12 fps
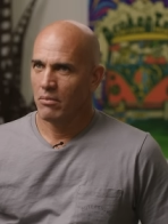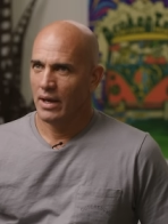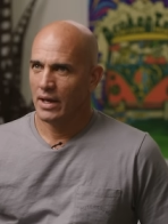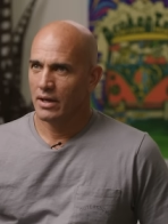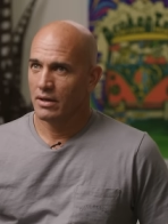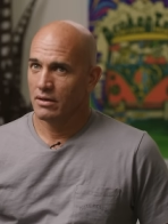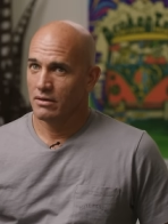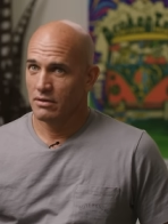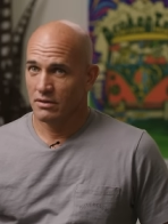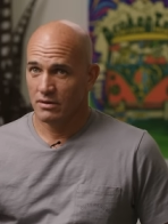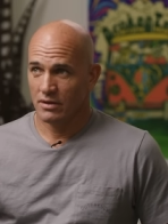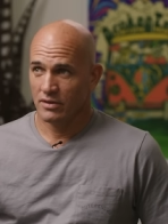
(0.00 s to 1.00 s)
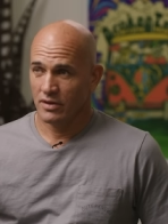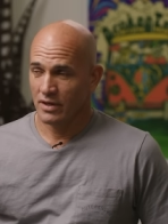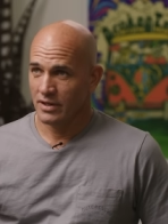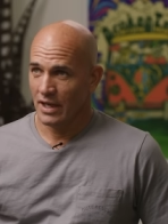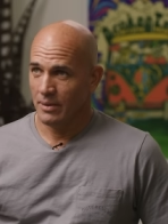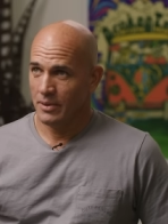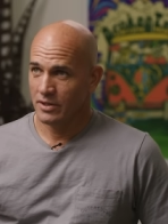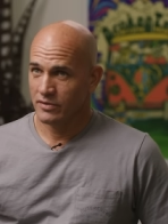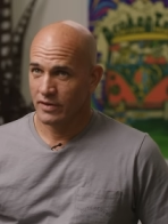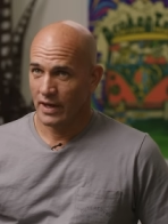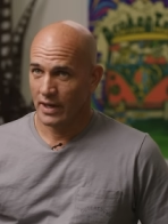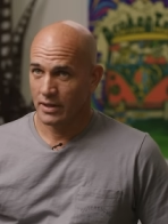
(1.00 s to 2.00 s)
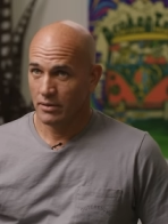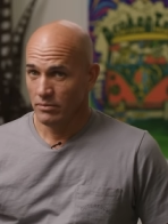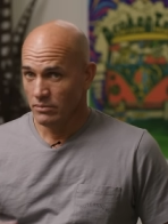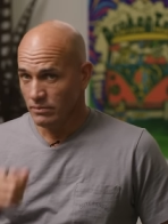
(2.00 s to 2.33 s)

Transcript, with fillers: met this kid, Damien's dad,